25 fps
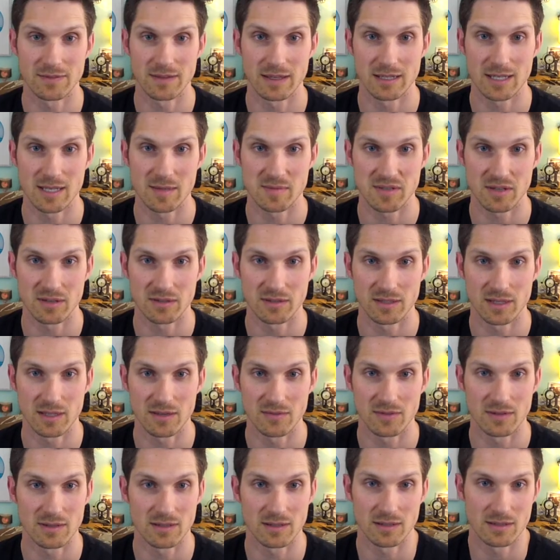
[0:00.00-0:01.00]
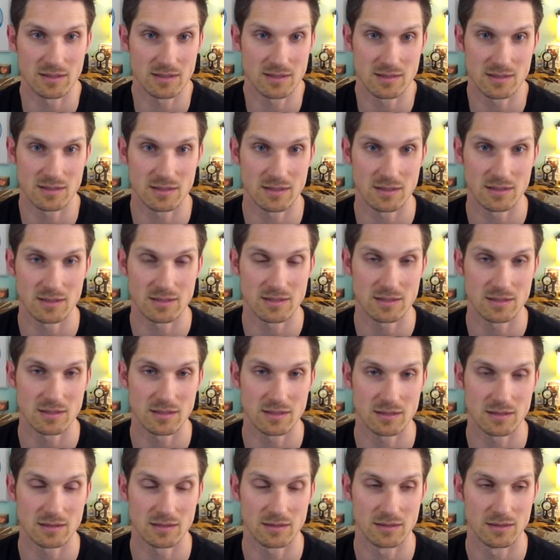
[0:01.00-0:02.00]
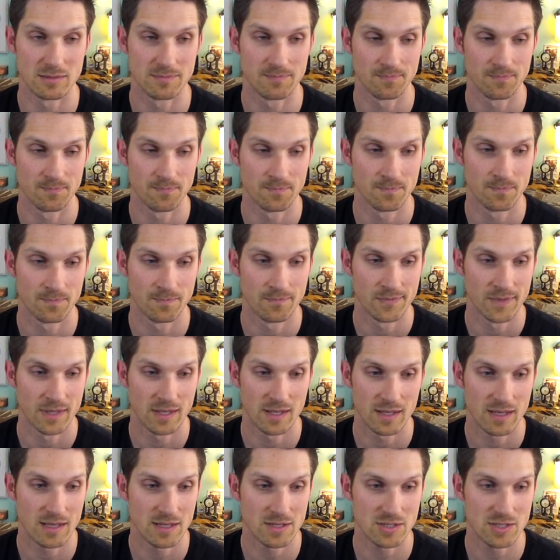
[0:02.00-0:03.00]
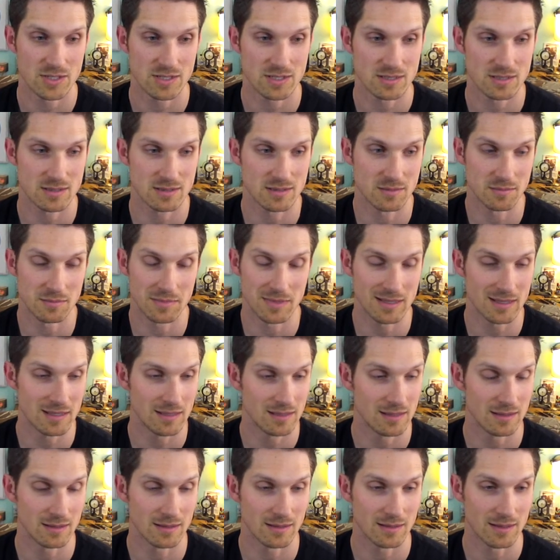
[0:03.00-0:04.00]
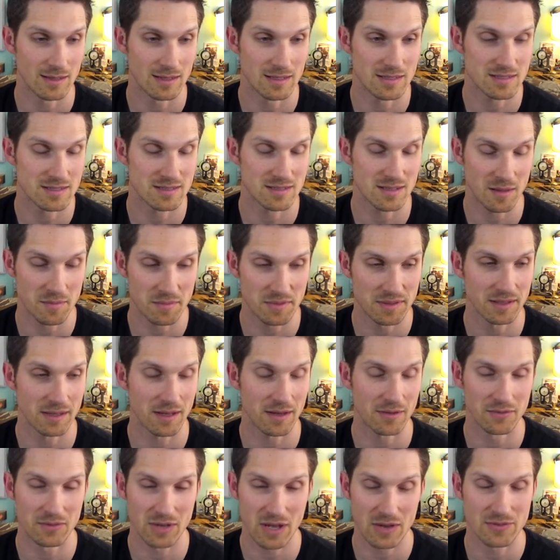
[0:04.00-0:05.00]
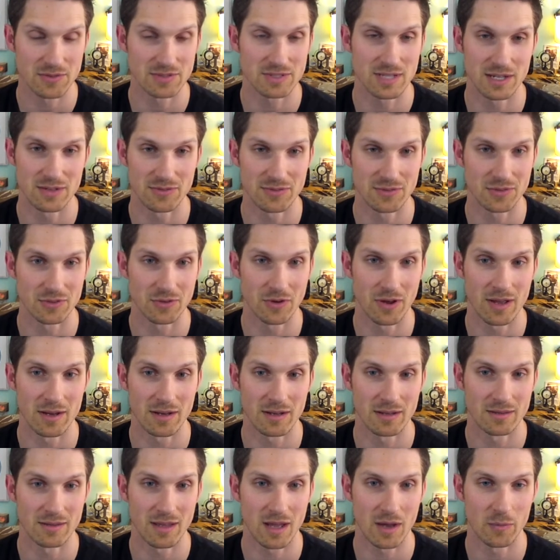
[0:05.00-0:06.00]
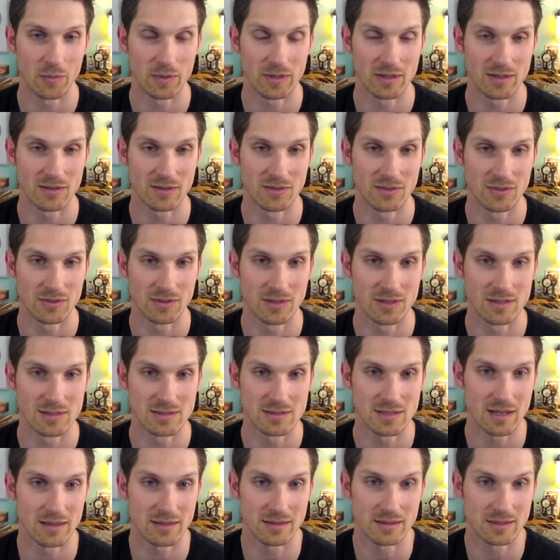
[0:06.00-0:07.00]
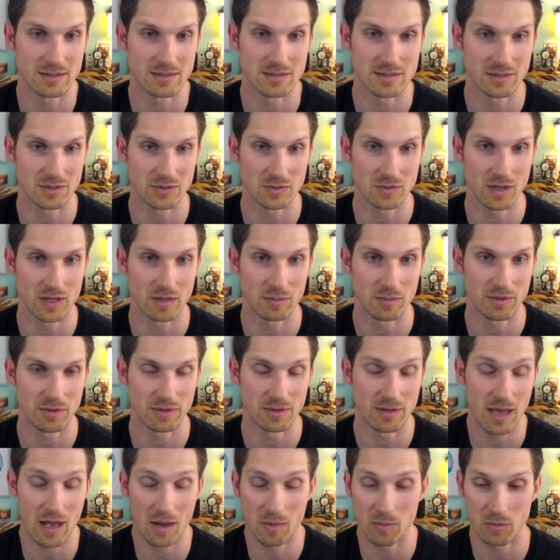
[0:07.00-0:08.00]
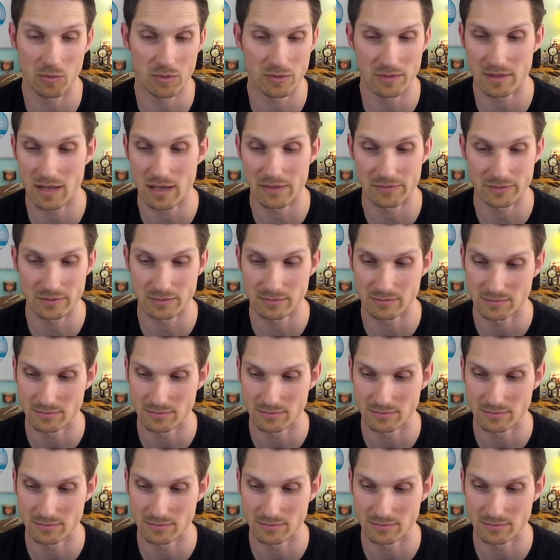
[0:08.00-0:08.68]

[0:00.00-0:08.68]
that keeps on giving, and it's it's a it's just to me it's something I'll never take for granted that we can do this. I think it's incredible, and now more than ever.